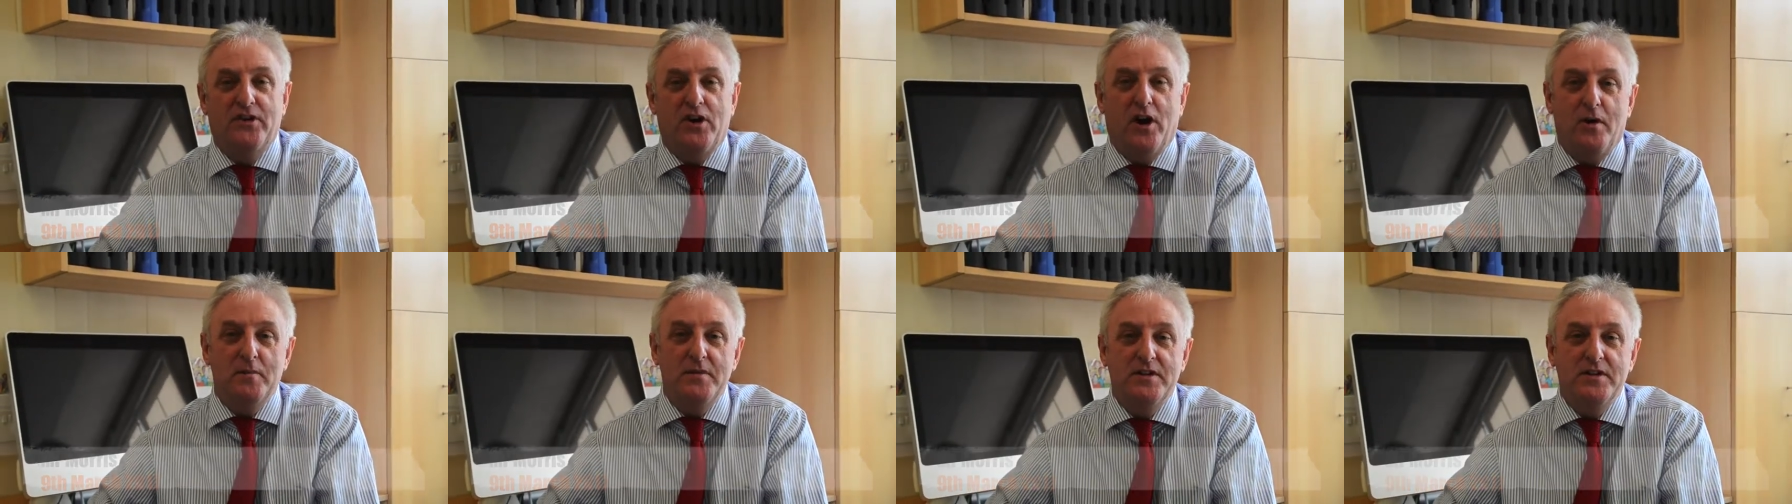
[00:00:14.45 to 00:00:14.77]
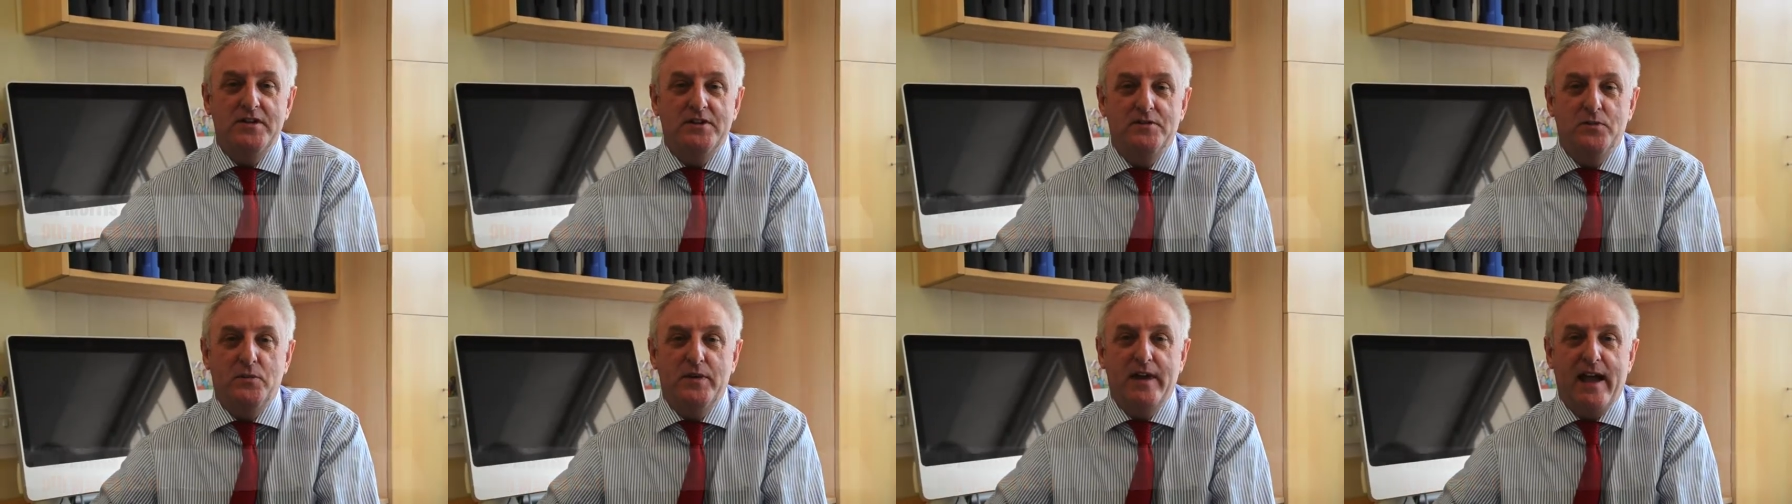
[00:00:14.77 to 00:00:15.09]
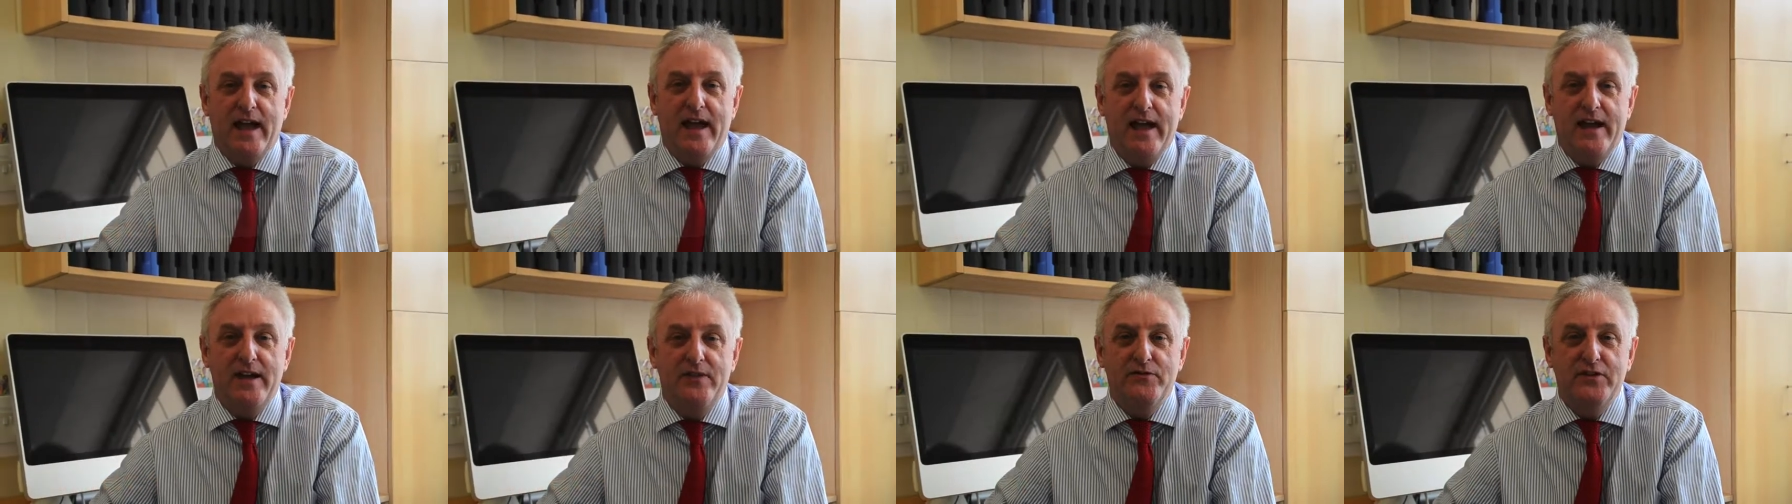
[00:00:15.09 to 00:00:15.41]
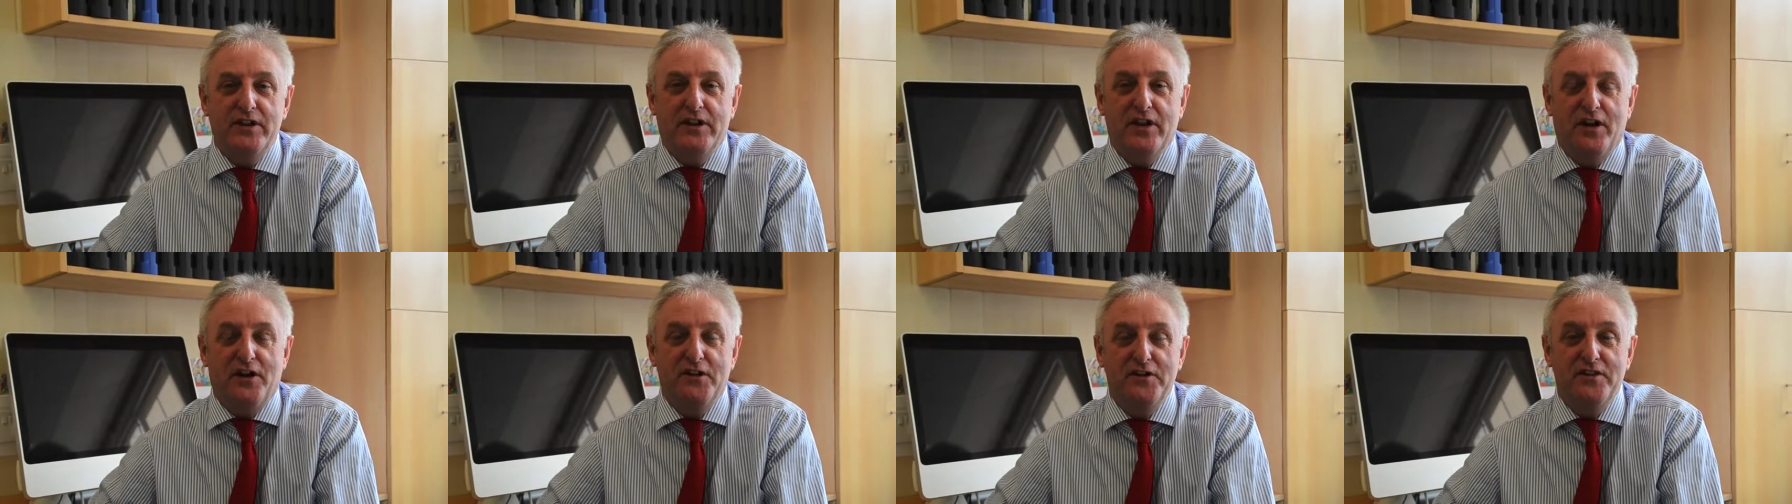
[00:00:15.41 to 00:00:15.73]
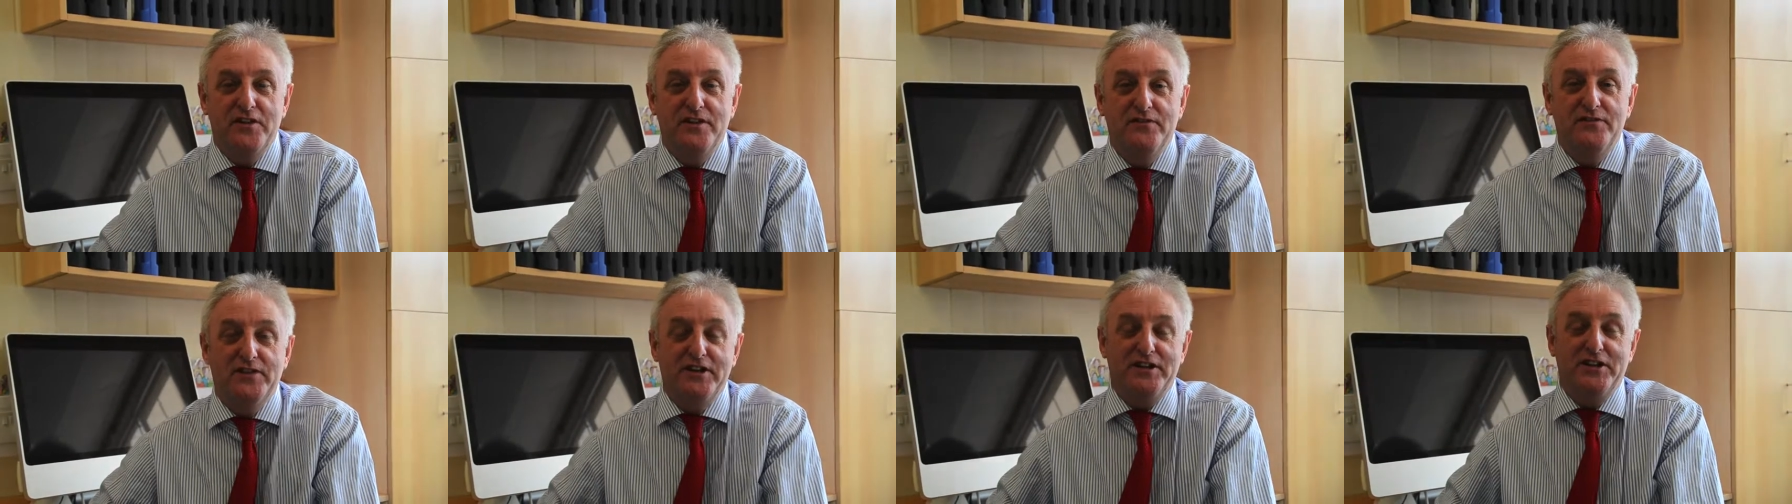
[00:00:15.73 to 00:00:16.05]
comments we had
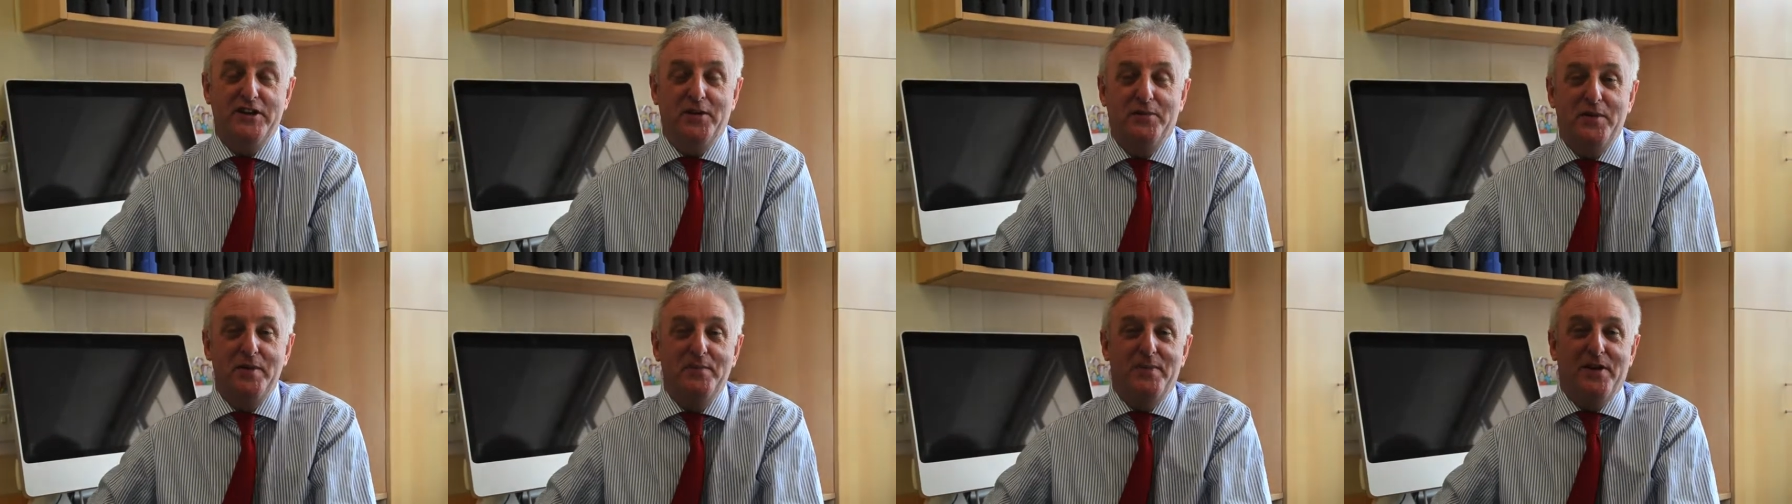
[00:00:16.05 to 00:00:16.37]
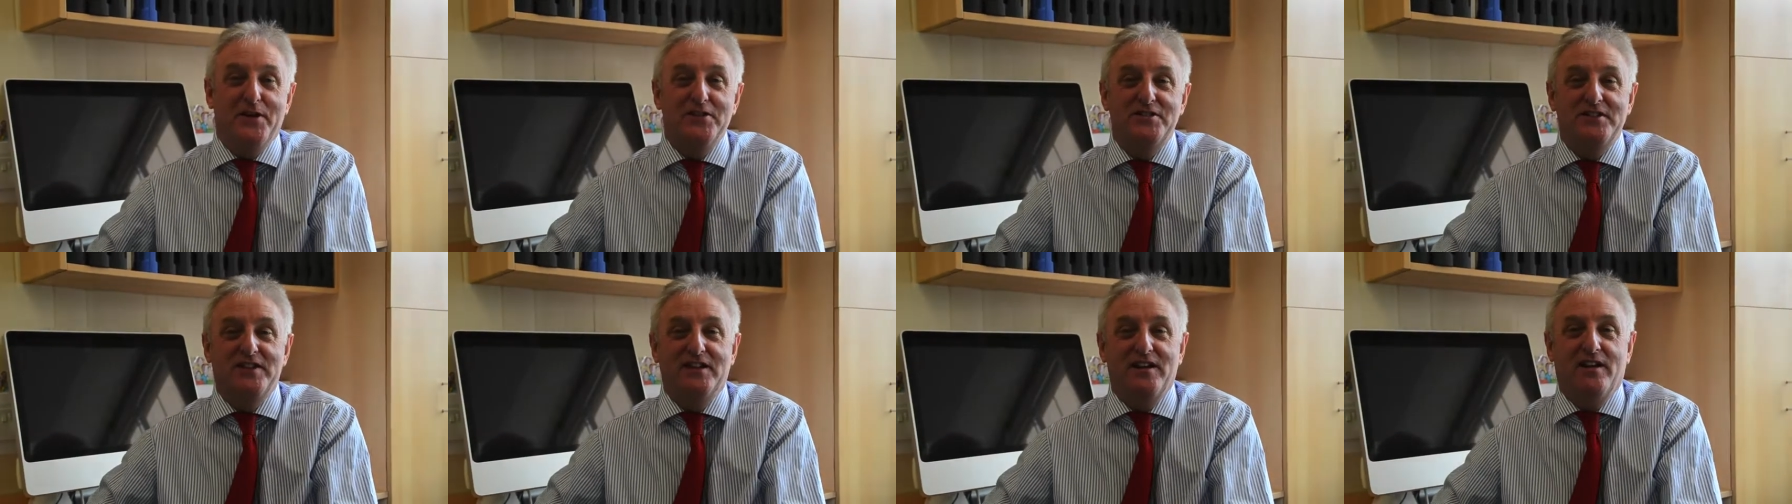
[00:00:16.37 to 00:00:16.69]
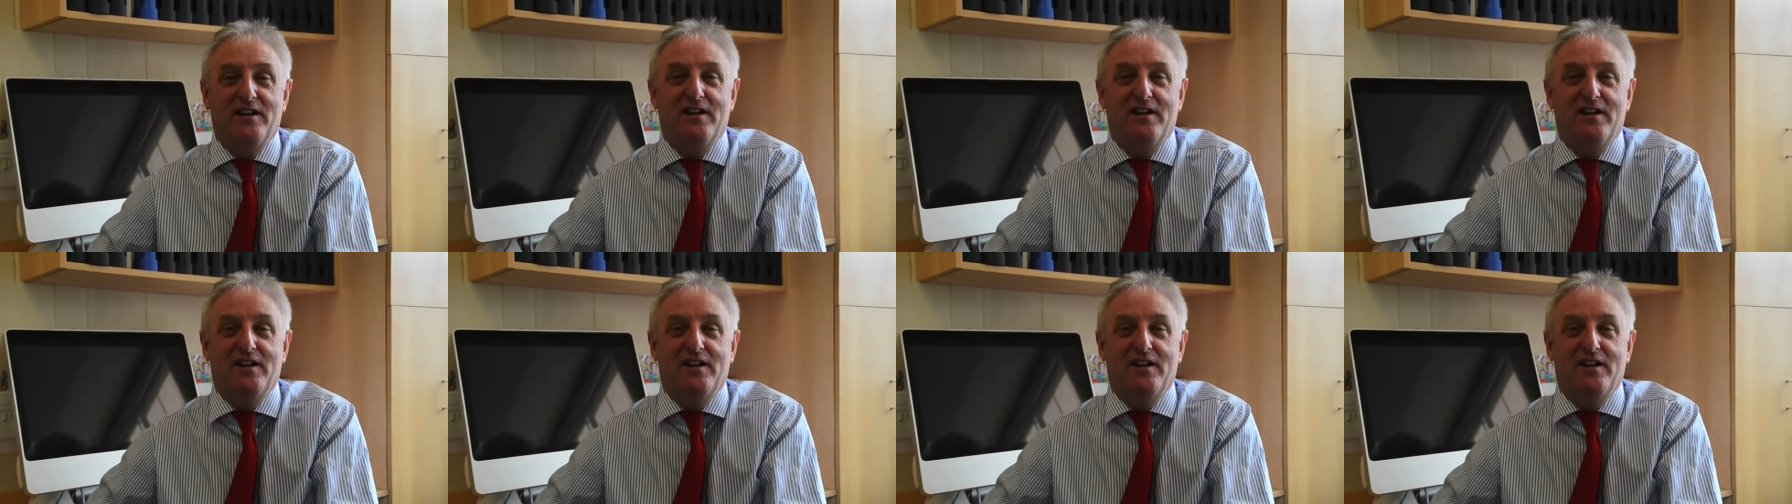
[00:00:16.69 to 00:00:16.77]
regarding the video we posted